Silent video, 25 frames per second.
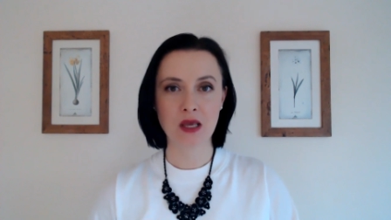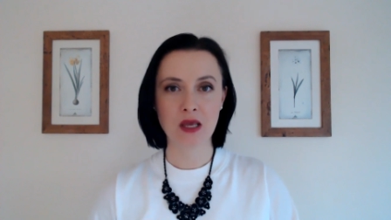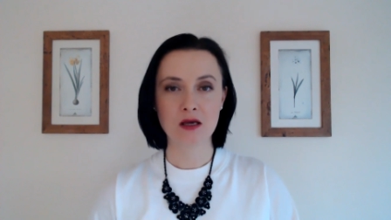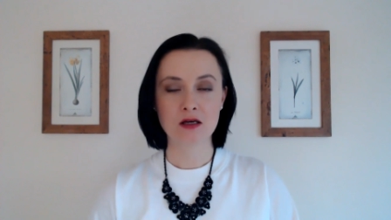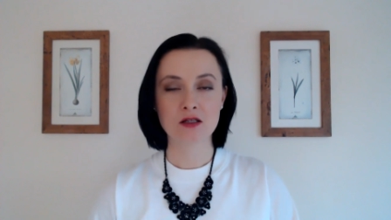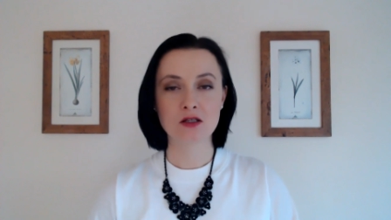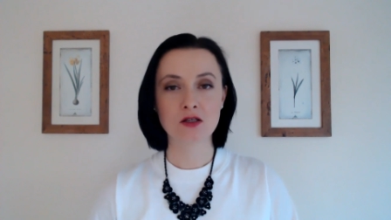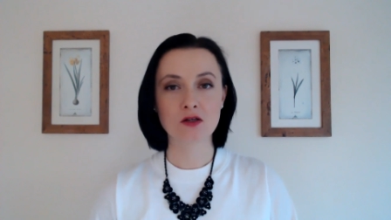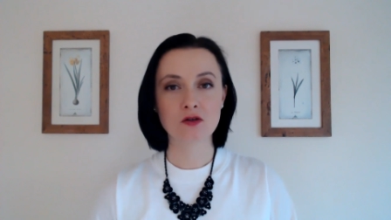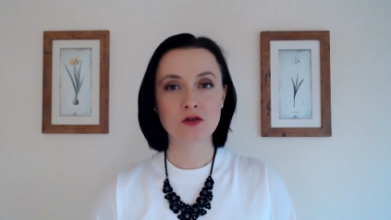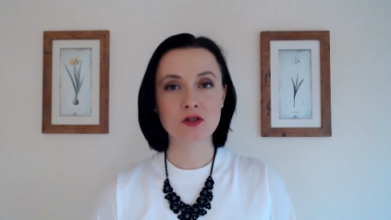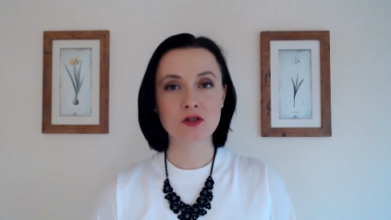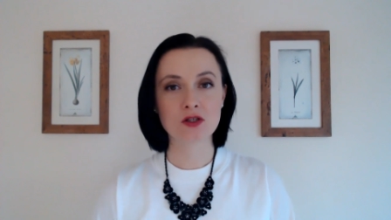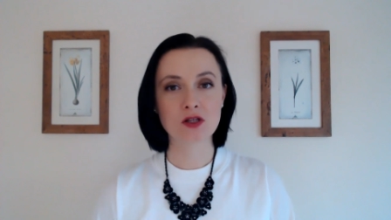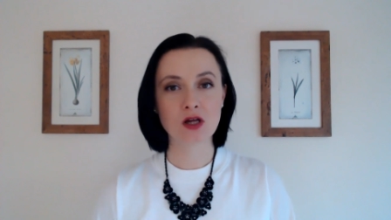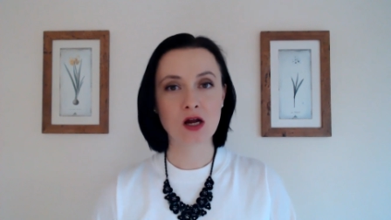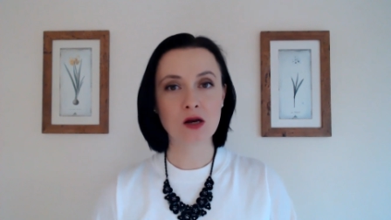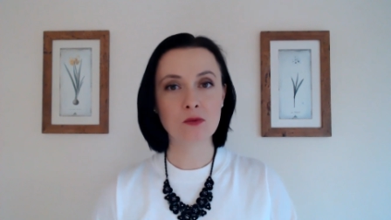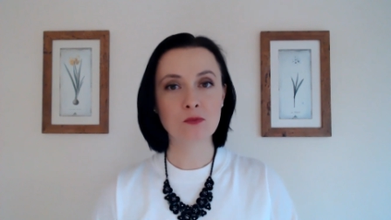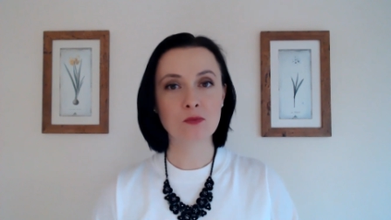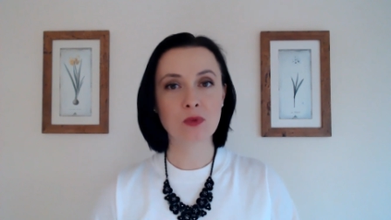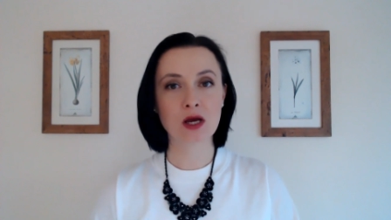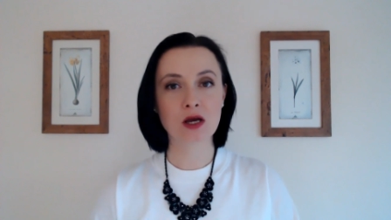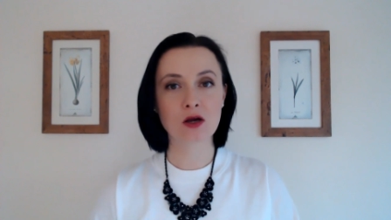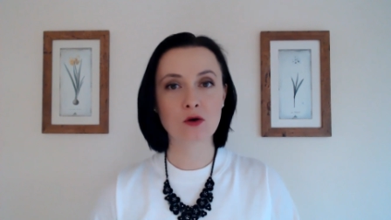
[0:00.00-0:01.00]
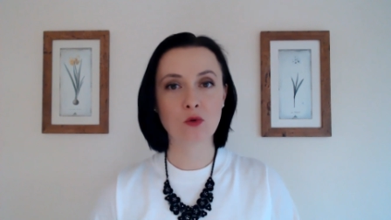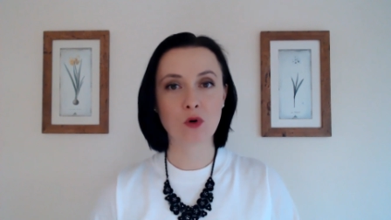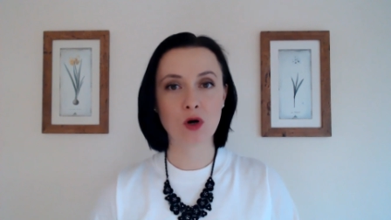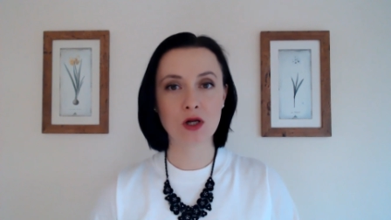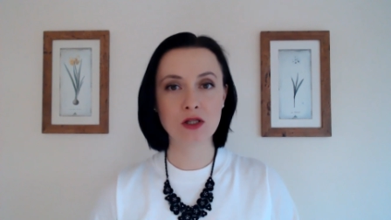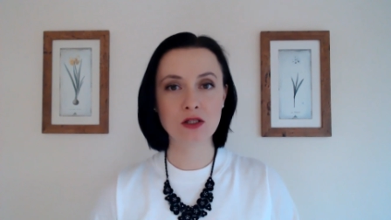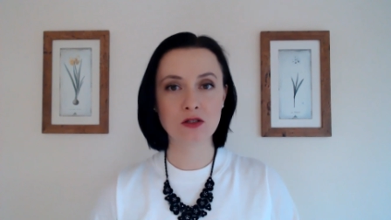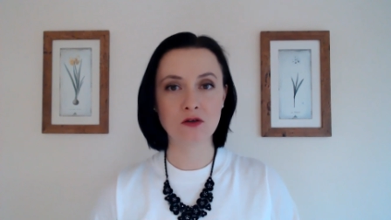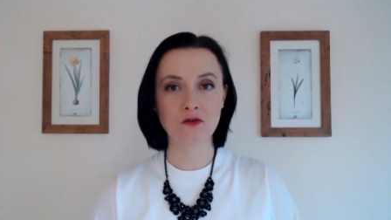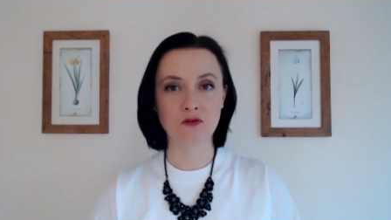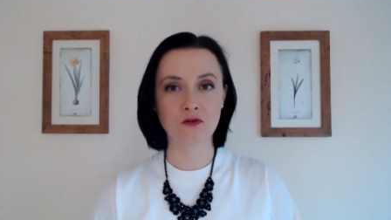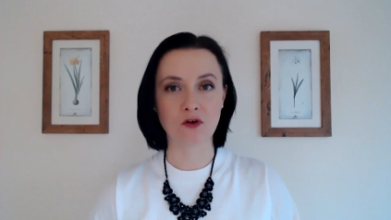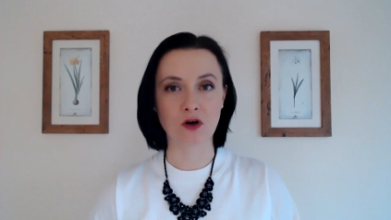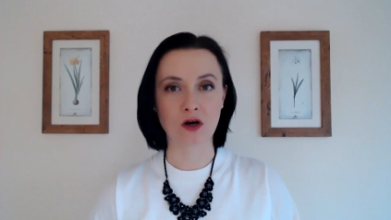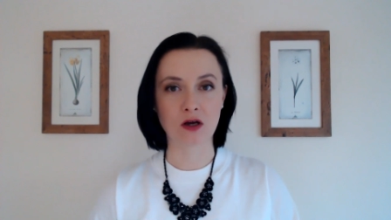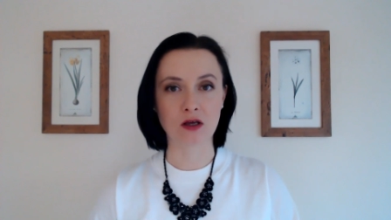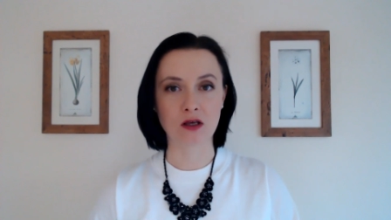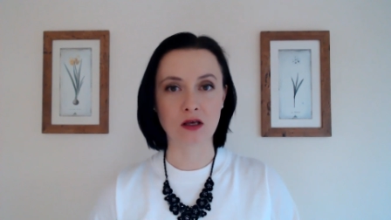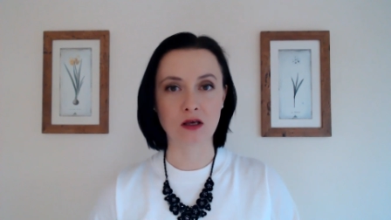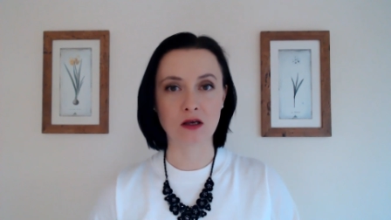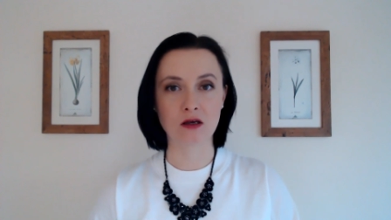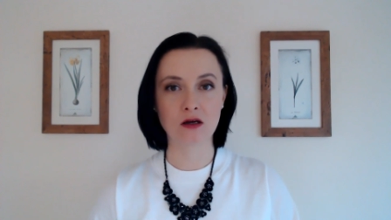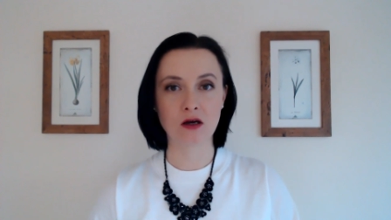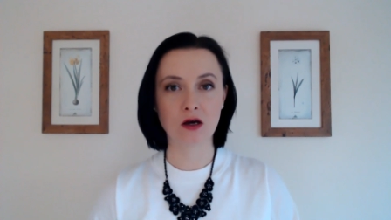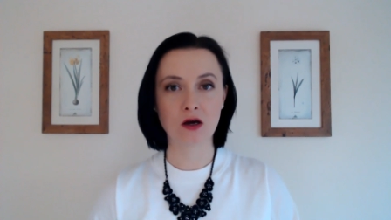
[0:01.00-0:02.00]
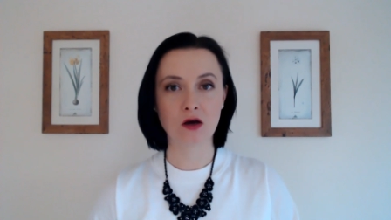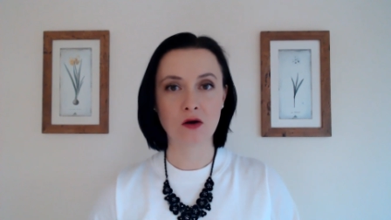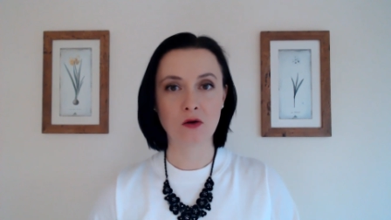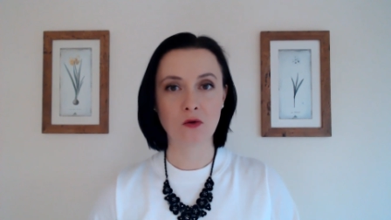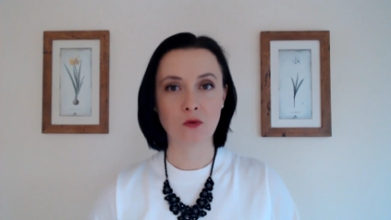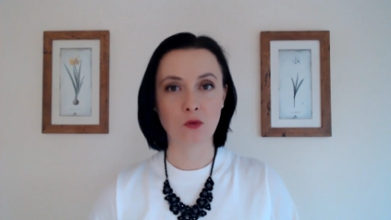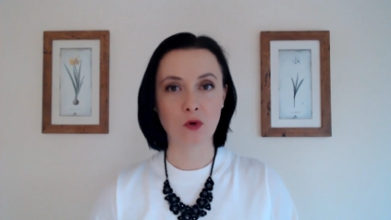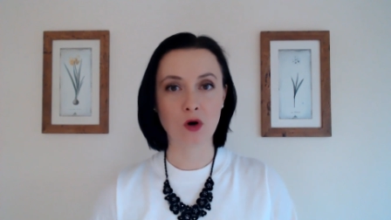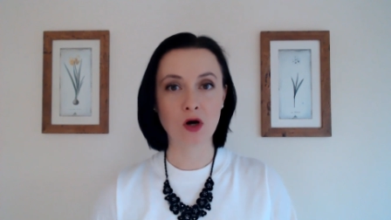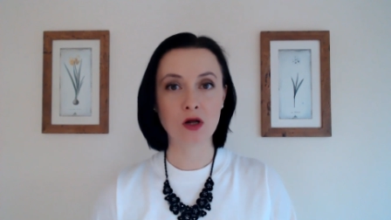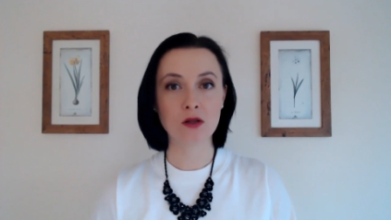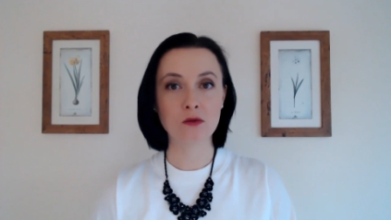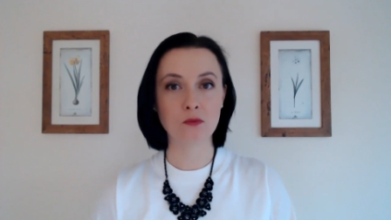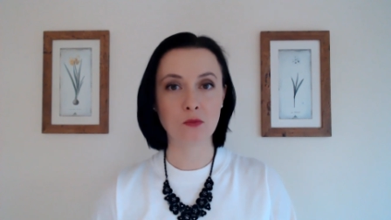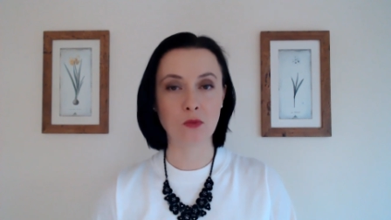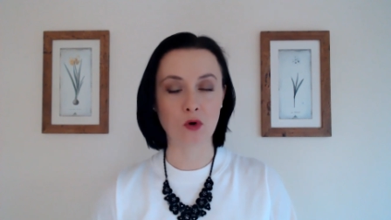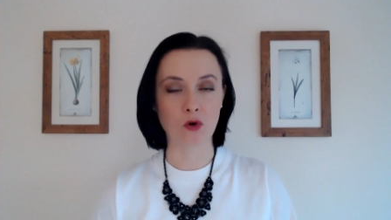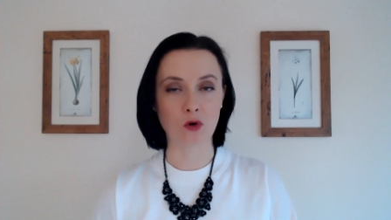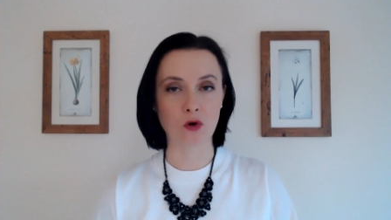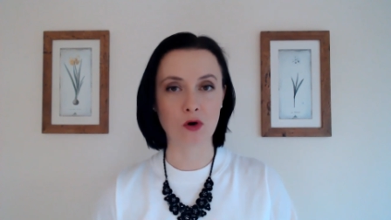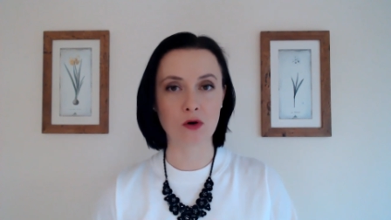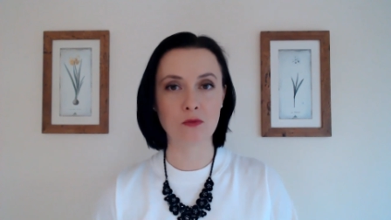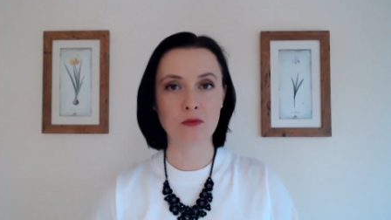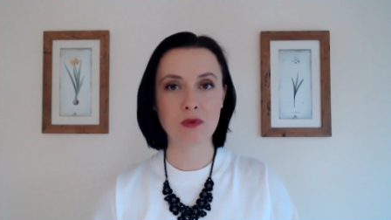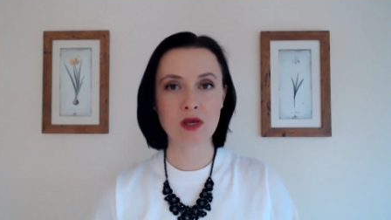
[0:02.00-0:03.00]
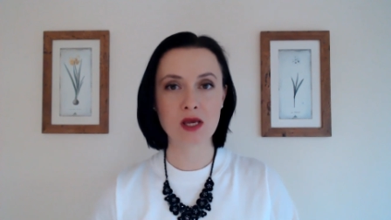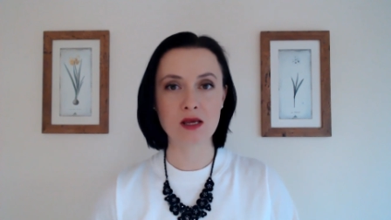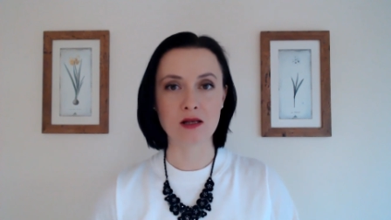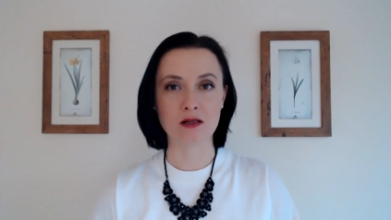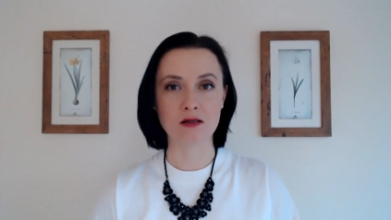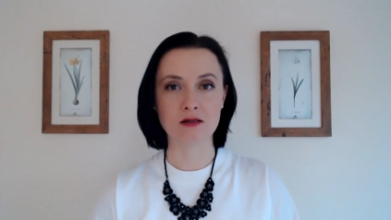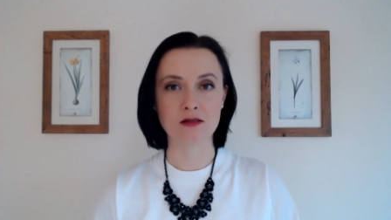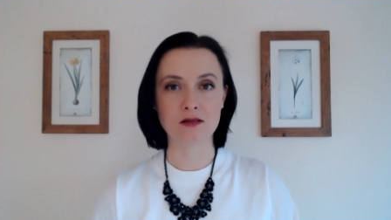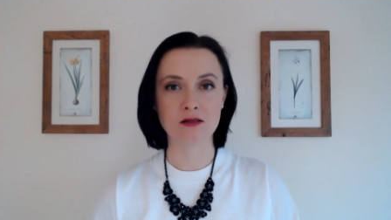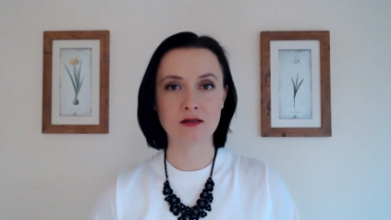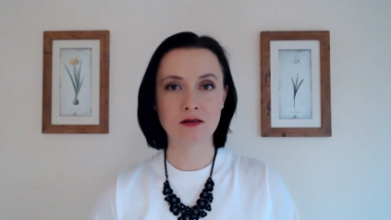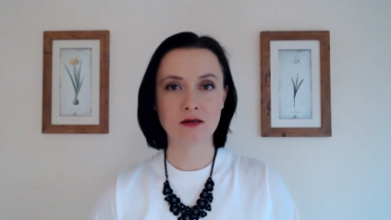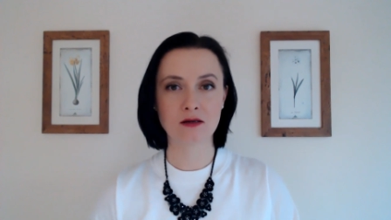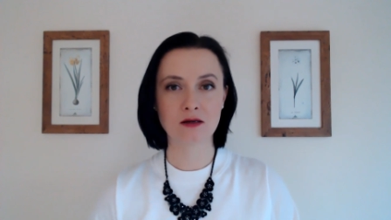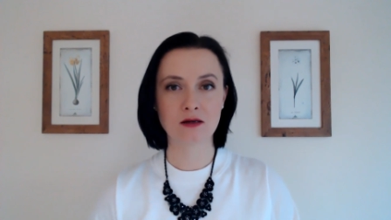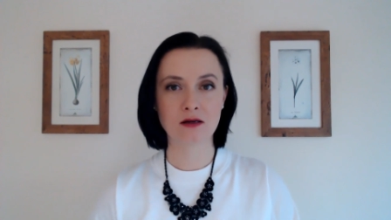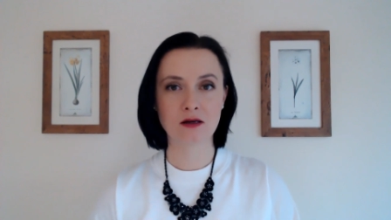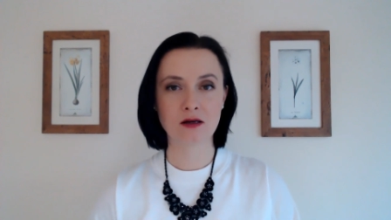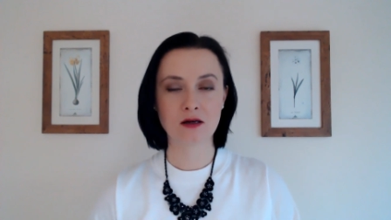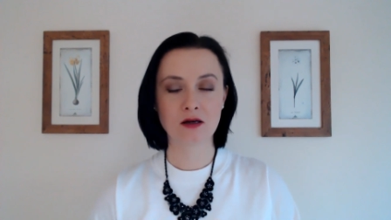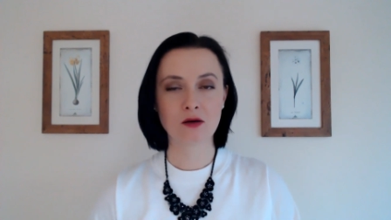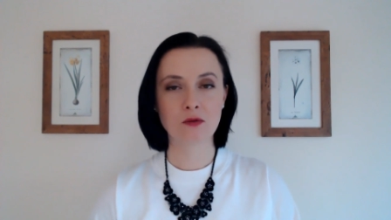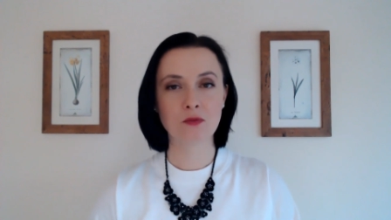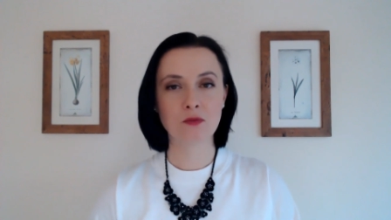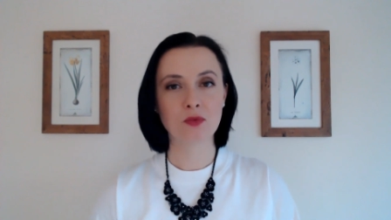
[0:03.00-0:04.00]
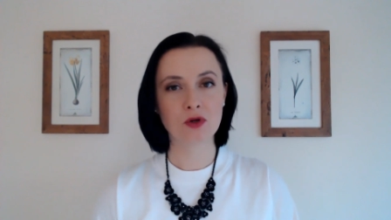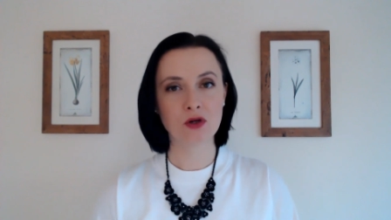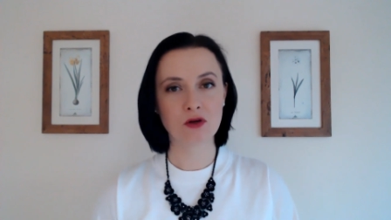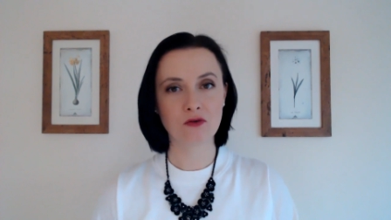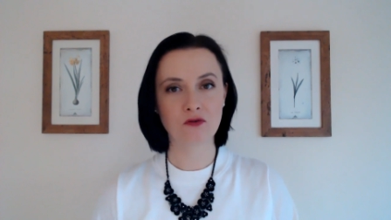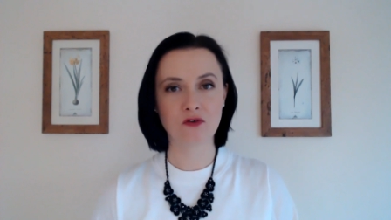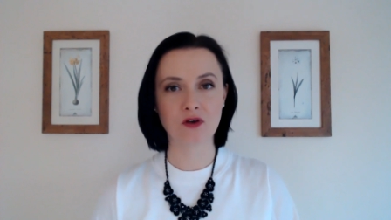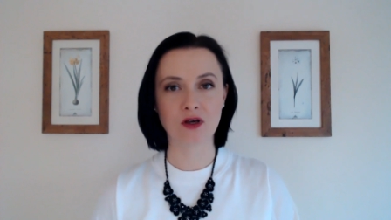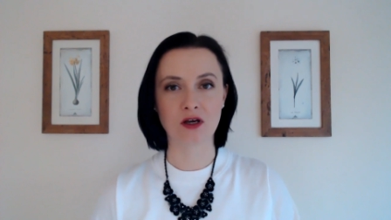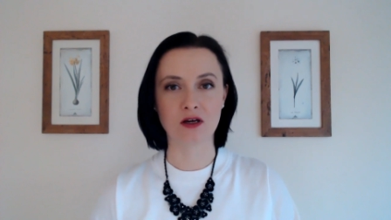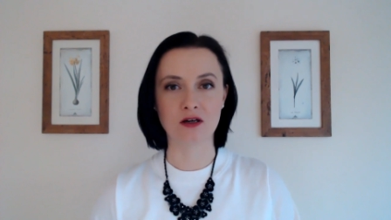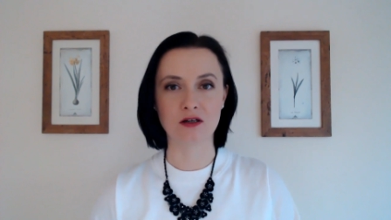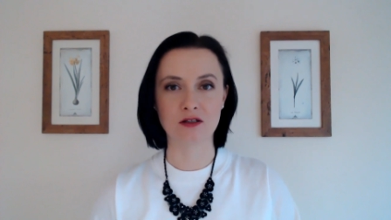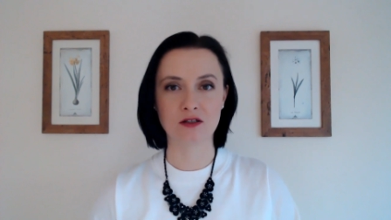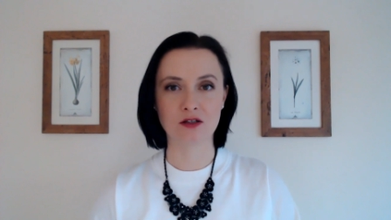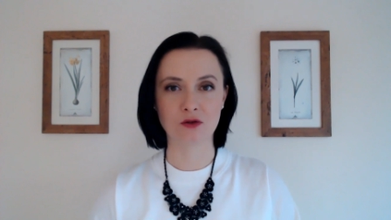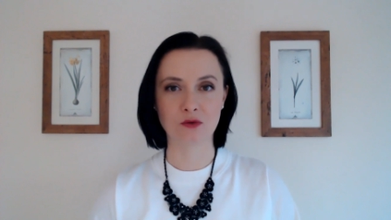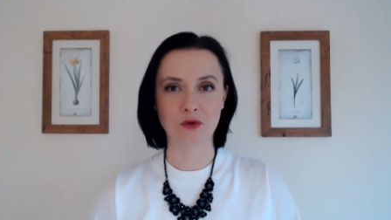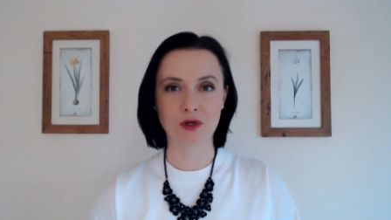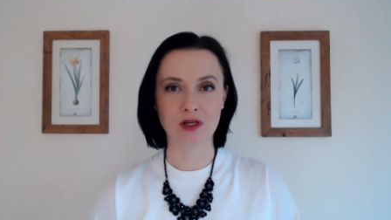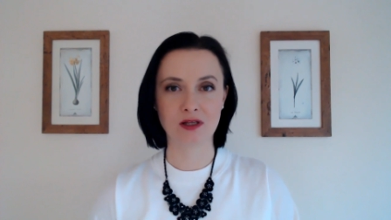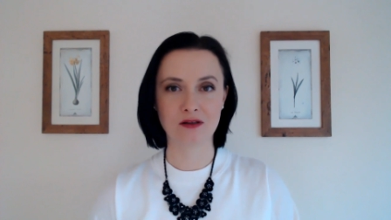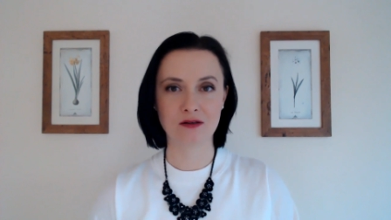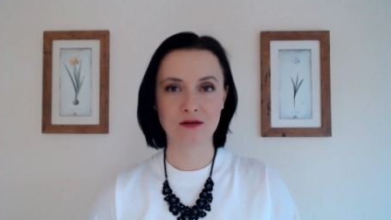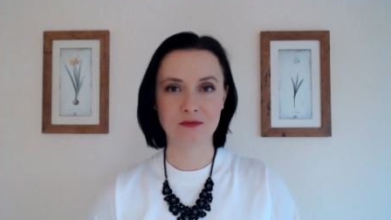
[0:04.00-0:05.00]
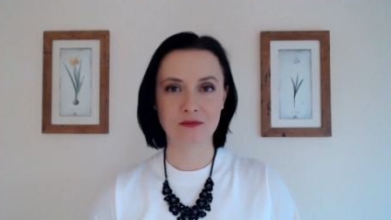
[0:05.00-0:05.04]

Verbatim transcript: So start by quantifying what more means. Put a figure to it.